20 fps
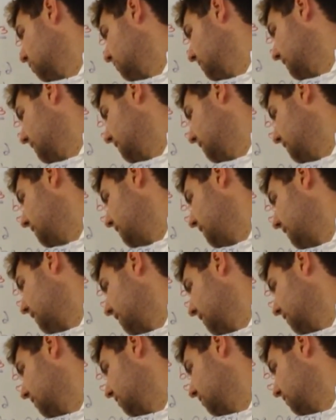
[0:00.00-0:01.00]
will be
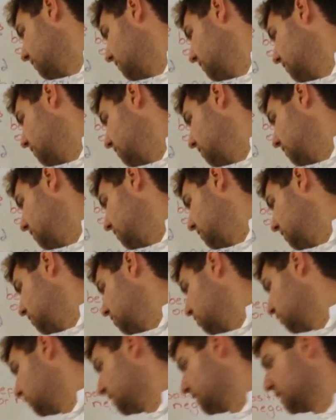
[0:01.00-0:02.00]
negative
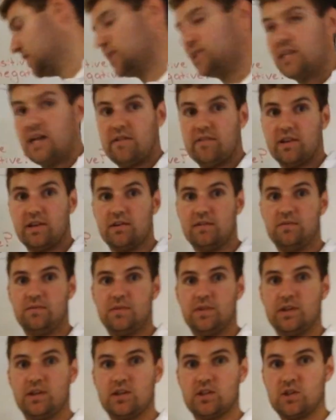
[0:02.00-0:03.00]
27.
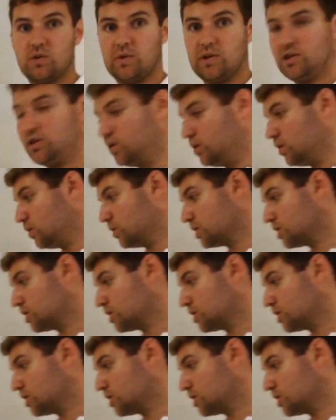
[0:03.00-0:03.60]
So we knew it